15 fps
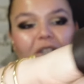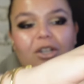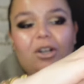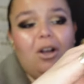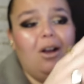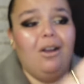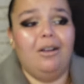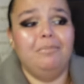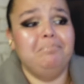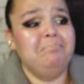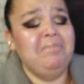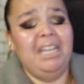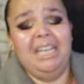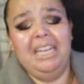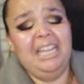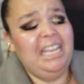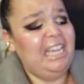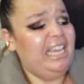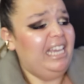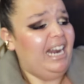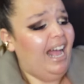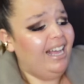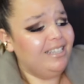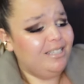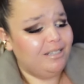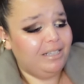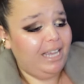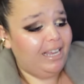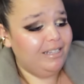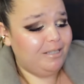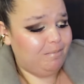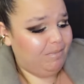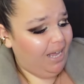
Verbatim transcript: your arm. It has like it's,